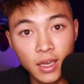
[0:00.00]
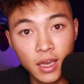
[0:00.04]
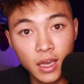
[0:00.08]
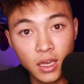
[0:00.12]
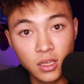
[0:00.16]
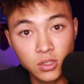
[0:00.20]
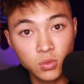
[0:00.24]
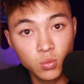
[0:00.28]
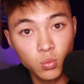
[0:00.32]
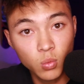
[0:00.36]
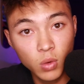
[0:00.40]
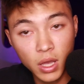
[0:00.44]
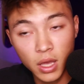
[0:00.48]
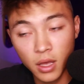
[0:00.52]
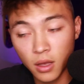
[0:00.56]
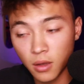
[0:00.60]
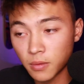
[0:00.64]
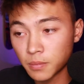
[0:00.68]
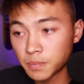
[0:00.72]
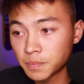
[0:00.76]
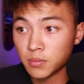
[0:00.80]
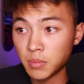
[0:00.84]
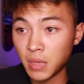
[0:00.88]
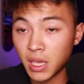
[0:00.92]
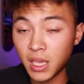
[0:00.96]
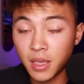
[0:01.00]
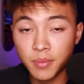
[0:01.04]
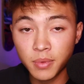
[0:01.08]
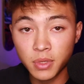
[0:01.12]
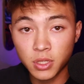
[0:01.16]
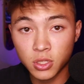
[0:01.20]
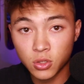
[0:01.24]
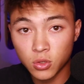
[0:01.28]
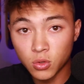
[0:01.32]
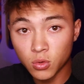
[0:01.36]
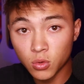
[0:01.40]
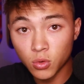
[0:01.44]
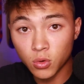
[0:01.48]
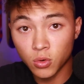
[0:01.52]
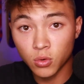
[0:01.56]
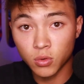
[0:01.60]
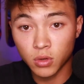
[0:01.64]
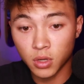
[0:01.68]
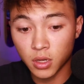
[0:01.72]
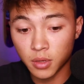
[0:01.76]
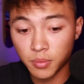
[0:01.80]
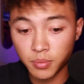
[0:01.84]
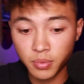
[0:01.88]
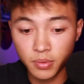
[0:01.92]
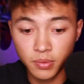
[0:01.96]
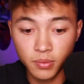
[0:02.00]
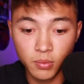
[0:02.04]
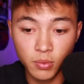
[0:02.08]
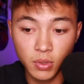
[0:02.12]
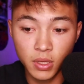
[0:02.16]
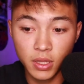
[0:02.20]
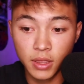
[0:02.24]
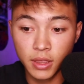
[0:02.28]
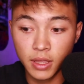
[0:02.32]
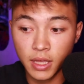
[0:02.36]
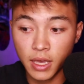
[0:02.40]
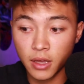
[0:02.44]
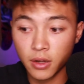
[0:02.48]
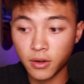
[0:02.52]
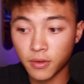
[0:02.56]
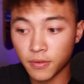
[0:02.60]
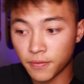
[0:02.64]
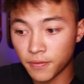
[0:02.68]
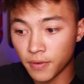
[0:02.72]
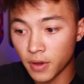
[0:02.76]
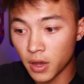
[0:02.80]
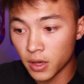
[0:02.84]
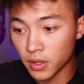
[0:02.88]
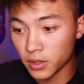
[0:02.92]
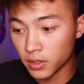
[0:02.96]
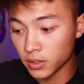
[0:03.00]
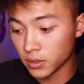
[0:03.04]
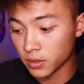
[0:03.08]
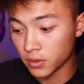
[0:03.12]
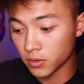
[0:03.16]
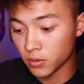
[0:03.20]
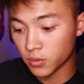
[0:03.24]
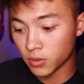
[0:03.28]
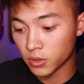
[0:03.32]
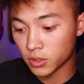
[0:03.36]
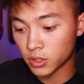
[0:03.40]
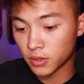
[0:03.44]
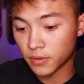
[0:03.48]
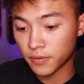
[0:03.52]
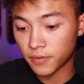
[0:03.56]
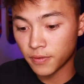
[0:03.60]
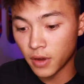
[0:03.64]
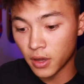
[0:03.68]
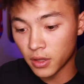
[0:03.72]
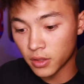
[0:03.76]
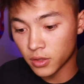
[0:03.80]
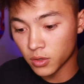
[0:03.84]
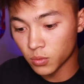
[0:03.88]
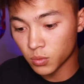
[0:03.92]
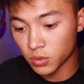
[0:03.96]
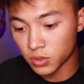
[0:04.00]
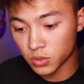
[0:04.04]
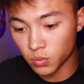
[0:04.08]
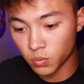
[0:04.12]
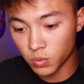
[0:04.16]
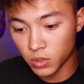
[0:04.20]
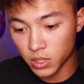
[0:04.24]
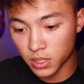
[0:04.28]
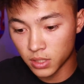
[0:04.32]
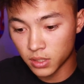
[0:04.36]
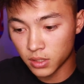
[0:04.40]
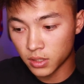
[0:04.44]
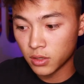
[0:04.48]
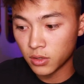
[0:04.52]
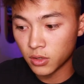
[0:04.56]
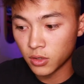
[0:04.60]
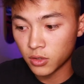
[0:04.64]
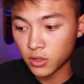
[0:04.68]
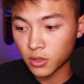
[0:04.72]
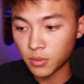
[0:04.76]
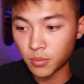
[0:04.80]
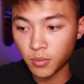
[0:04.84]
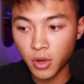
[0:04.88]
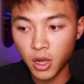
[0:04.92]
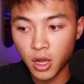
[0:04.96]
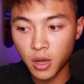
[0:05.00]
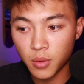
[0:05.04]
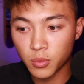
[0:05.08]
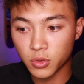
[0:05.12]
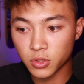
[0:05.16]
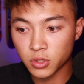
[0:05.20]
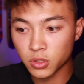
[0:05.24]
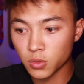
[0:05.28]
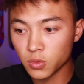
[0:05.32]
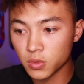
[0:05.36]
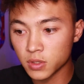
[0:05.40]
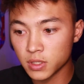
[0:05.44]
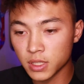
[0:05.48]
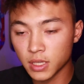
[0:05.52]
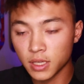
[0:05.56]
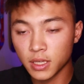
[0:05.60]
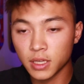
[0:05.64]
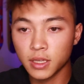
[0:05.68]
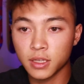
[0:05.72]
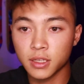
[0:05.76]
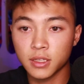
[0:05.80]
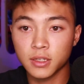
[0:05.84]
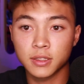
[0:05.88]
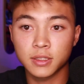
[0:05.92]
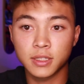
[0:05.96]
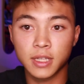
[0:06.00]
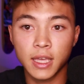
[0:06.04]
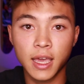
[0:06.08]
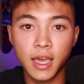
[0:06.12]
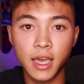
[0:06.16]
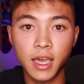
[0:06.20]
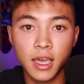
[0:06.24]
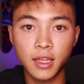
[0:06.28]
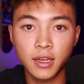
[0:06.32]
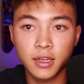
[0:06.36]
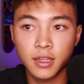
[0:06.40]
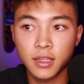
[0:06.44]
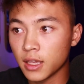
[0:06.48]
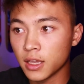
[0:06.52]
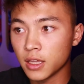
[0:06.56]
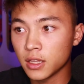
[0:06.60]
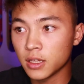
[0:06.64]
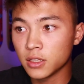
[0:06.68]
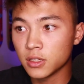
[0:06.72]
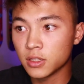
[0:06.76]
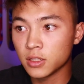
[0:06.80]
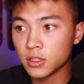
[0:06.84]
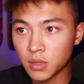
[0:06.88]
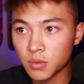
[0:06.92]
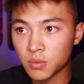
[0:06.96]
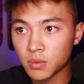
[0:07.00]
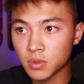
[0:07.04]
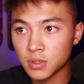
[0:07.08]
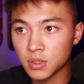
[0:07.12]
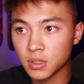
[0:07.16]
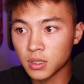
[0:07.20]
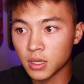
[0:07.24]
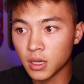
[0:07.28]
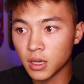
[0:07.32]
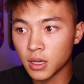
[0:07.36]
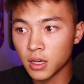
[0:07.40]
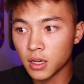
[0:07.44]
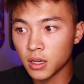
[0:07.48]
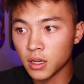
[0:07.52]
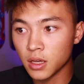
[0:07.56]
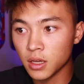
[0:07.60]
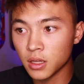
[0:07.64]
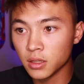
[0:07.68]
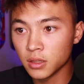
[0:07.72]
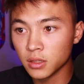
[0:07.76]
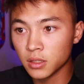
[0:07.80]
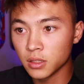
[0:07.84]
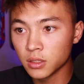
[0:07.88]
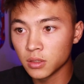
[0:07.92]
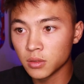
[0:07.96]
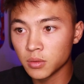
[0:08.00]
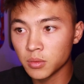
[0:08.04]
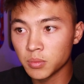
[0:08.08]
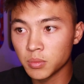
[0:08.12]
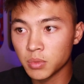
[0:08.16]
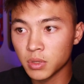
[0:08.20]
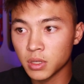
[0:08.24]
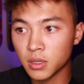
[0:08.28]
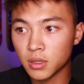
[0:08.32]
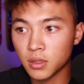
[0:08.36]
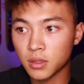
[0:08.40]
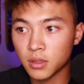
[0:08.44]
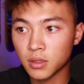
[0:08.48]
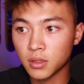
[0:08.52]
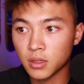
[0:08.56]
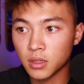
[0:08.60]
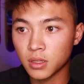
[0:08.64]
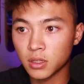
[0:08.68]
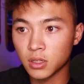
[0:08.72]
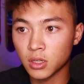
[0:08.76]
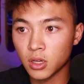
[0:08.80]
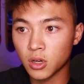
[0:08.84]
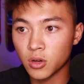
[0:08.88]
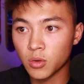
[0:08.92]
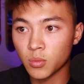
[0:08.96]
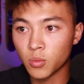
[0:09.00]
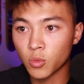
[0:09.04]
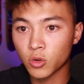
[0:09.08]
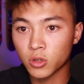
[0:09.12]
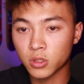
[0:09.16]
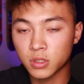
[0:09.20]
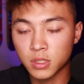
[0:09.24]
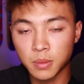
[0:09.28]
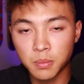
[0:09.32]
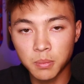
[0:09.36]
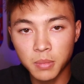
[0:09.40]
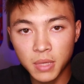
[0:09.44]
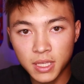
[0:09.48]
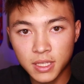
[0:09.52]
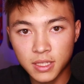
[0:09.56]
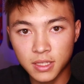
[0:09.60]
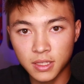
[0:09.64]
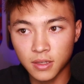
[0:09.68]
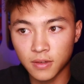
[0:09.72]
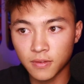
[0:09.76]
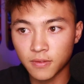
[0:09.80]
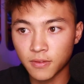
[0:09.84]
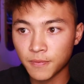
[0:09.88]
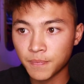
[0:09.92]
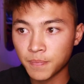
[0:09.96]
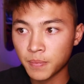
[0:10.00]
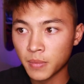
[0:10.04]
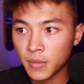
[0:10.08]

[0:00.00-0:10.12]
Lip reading: as well. Maybe you grew up without a father, or your father was weak. Your mom was always yelling at your dad, and he was a little bit, more submissive.